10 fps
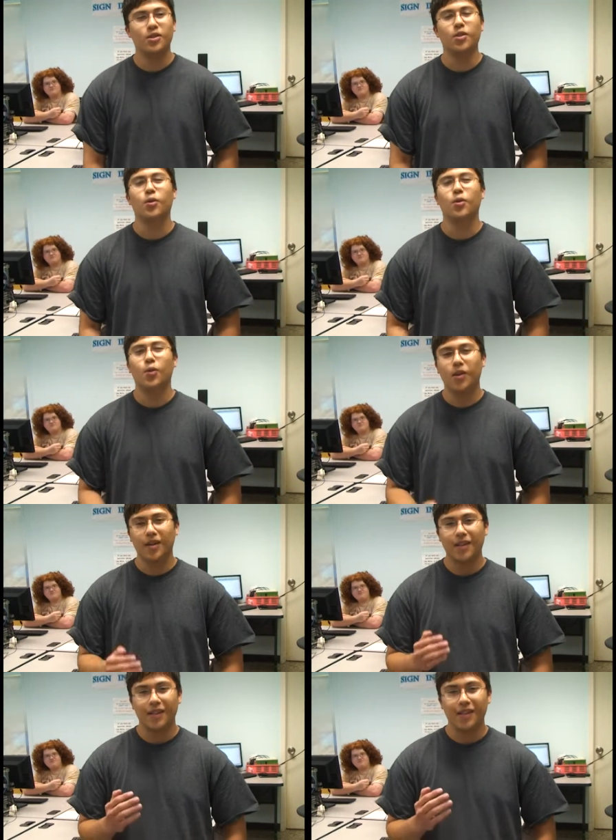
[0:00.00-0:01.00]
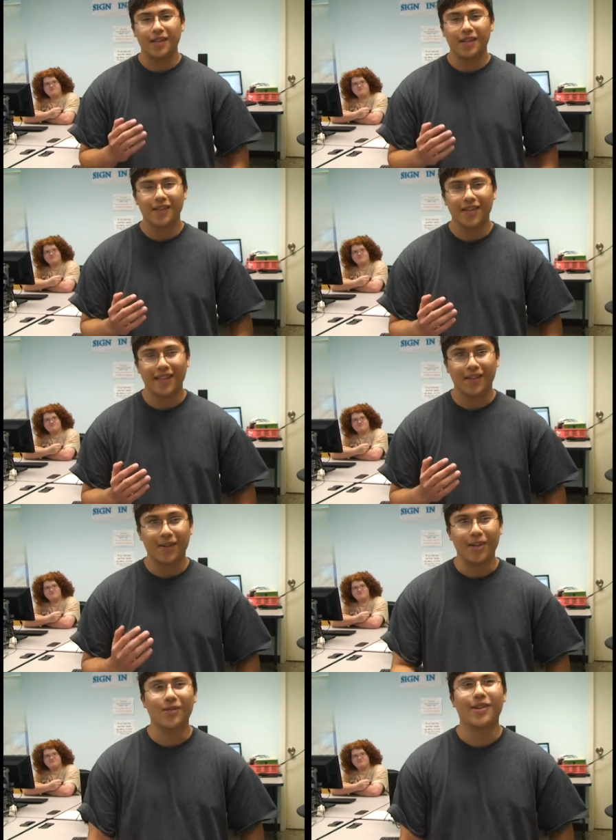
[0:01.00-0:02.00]
to
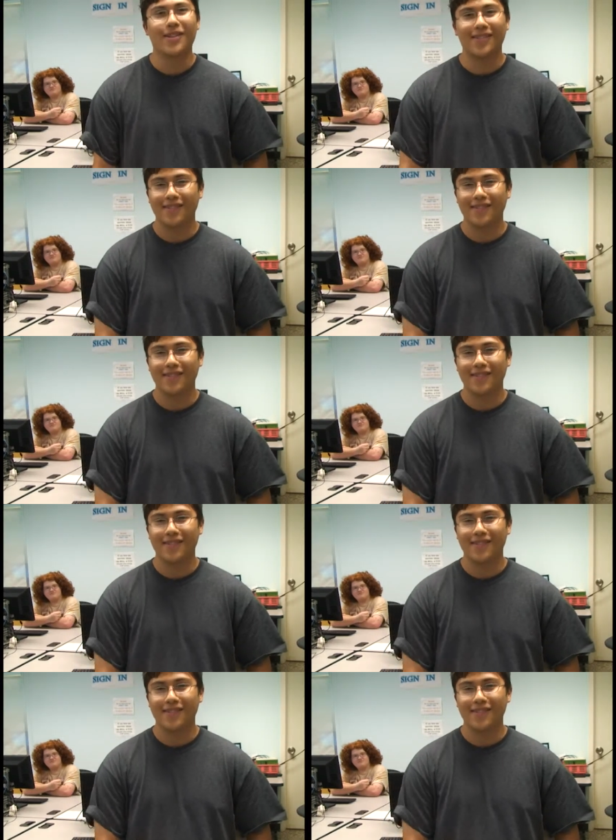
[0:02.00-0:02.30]
graduate.